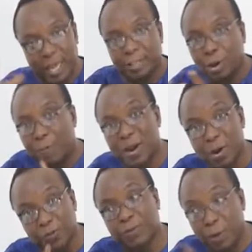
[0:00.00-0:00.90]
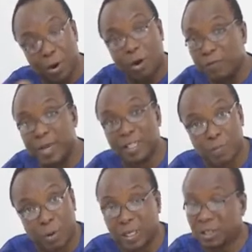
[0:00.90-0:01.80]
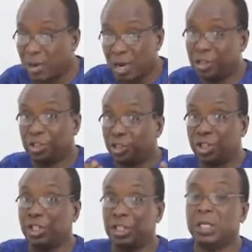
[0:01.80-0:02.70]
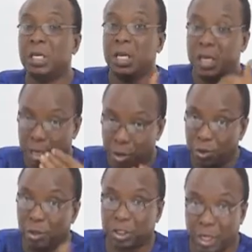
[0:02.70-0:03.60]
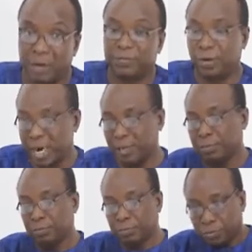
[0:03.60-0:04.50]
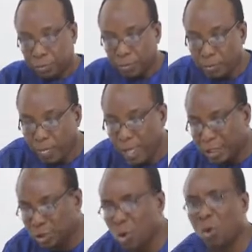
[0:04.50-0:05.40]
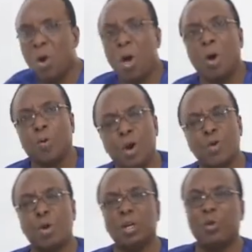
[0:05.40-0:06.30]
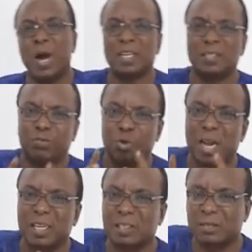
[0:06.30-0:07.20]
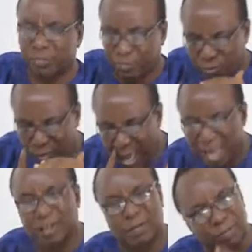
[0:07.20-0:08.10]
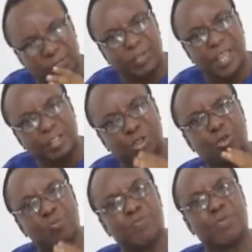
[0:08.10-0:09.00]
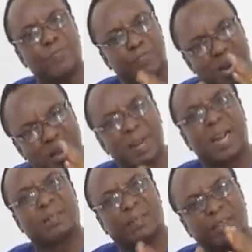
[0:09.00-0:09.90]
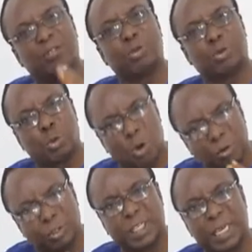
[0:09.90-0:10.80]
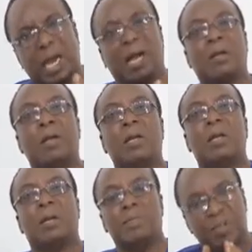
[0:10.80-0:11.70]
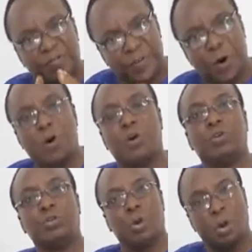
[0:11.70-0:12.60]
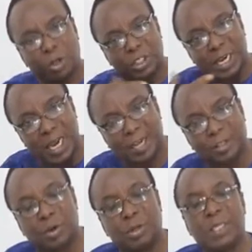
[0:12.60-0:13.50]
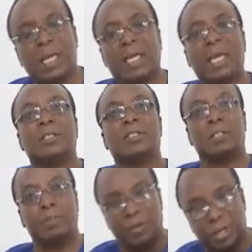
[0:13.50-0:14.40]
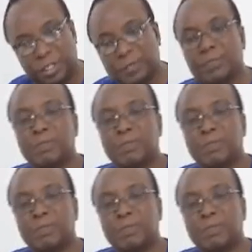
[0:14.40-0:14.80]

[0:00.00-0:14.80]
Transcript: get your part of it from government's money, you are only cheating, you know, yourself. All right. So what are the like things the preliminary things you should consider before you launch an action against the police?